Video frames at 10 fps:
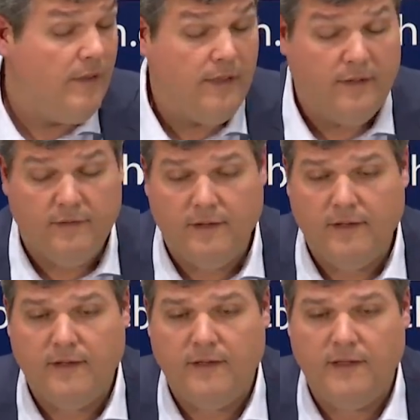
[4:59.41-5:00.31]

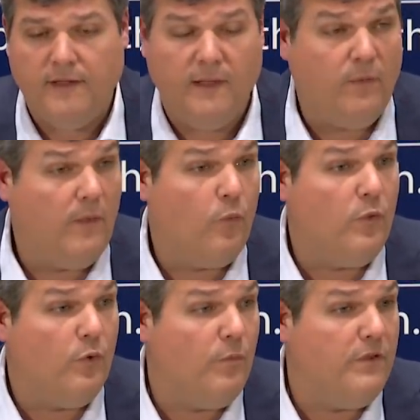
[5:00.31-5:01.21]
and
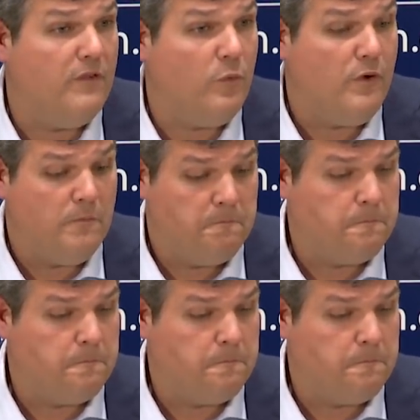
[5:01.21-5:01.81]
we will be as well.